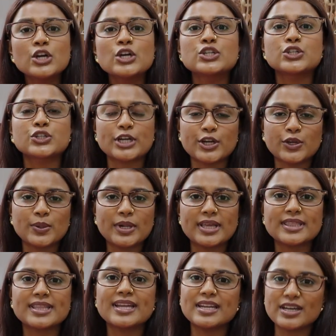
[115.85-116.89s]
to
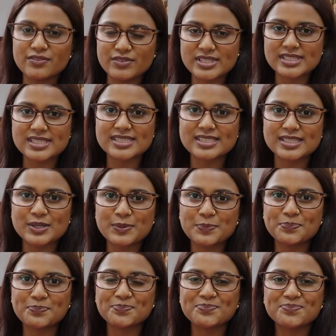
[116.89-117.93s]
regulate their nervous
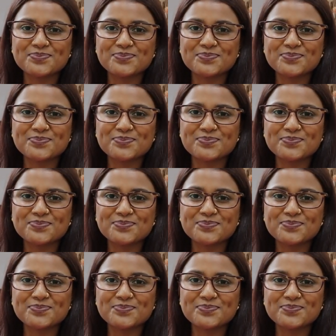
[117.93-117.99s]
system.